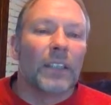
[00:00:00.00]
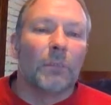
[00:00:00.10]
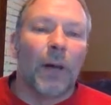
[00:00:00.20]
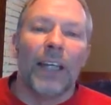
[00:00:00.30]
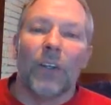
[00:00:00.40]

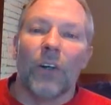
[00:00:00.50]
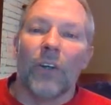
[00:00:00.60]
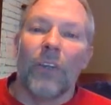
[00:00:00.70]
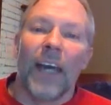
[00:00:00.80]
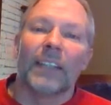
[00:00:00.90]
Despite
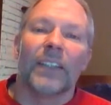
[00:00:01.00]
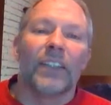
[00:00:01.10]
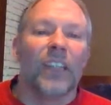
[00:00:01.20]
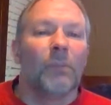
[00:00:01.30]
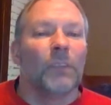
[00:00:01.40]
all that, the
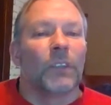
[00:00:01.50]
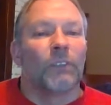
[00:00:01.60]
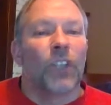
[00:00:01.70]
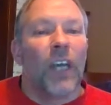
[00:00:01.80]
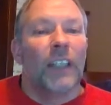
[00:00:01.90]
samples
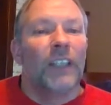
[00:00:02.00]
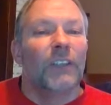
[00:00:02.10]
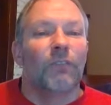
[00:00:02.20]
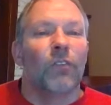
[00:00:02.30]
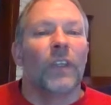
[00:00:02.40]
of
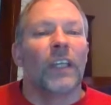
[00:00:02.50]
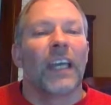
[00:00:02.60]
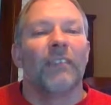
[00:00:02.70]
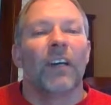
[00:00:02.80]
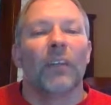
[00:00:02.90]
Chinese food they
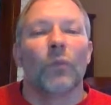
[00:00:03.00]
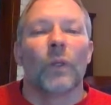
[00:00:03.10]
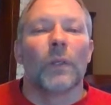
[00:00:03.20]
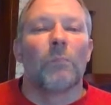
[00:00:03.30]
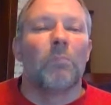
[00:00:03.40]
gave out
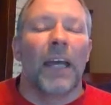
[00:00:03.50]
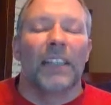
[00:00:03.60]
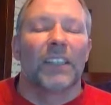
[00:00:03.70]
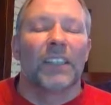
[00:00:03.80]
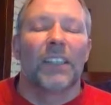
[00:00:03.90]
were the
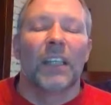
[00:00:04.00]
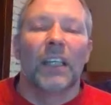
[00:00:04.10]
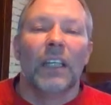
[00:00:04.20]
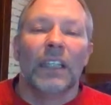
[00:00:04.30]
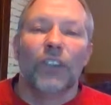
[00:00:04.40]
best.
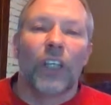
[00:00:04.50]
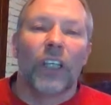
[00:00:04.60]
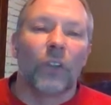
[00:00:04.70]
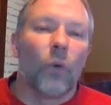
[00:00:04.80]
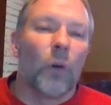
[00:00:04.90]

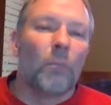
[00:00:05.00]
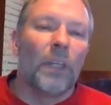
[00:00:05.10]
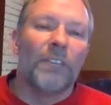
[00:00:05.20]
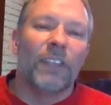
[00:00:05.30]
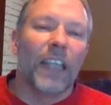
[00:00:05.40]
Chicken or
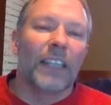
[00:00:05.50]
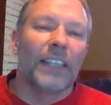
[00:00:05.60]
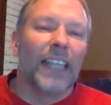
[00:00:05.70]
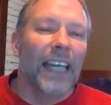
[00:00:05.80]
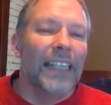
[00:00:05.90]
beef in that
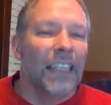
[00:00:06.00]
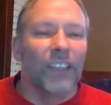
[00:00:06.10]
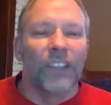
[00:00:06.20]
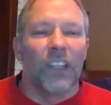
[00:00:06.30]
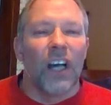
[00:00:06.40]
tangy
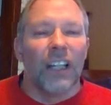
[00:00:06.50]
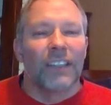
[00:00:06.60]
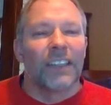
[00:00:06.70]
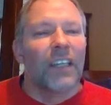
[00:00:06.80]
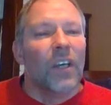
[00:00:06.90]

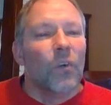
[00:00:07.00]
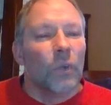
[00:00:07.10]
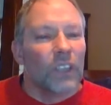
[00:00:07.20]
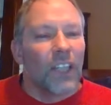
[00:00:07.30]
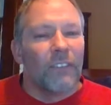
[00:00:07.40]
sauce
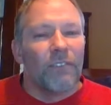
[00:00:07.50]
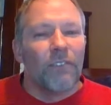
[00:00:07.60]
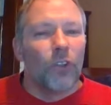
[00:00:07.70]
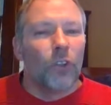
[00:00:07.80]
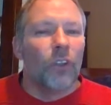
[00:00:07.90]
was like
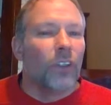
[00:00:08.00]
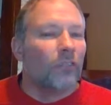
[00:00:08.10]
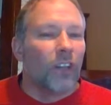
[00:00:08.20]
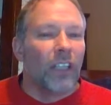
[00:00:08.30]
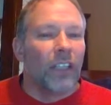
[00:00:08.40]
food
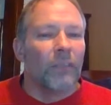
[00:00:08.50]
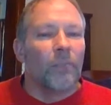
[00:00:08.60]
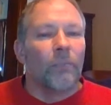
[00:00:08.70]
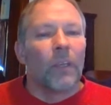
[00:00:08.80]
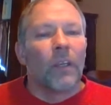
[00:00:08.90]
nirvana.
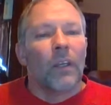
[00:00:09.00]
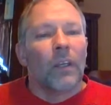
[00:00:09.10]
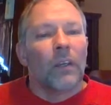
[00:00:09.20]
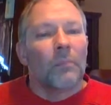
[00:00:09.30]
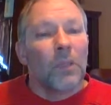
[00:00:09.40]

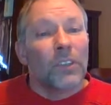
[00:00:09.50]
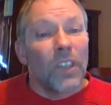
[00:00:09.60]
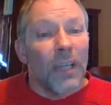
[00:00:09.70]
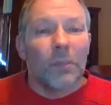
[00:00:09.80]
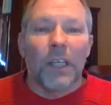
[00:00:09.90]
Most
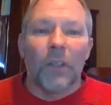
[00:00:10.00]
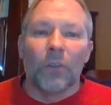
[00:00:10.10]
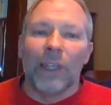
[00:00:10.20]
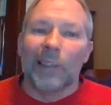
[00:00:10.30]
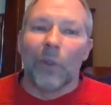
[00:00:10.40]
times I
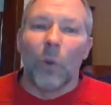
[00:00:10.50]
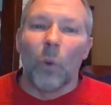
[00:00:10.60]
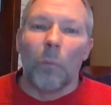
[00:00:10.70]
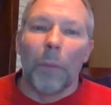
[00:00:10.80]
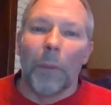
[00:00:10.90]
don't get the
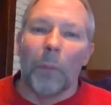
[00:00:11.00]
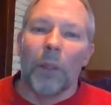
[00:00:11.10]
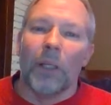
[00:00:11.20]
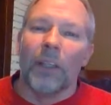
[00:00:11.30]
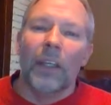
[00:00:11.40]
whole meal,
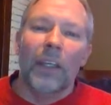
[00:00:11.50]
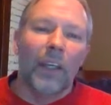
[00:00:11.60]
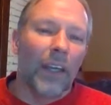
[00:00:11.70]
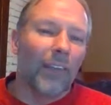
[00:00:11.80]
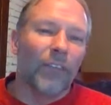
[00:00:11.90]
but
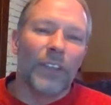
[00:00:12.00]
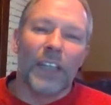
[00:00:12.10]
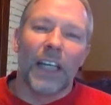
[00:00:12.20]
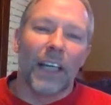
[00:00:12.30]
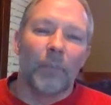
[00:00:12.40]
every
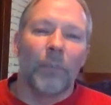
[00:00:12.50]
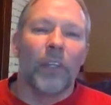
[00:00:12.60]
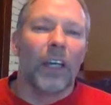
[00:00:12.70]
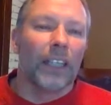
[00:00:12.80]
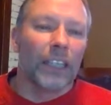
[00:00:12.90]
time
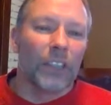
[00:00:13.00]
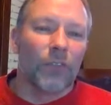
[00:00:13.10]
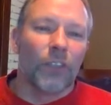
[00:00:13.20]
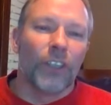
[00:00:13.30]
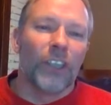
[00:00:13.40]
I get the
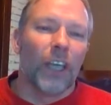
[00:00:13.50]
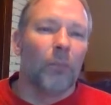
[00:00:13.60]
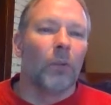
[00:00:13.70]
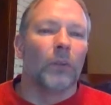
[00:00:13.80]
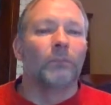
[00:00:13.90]
free
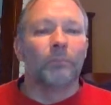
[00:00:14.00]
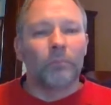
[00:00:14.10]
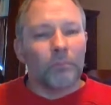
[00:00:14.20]
sample.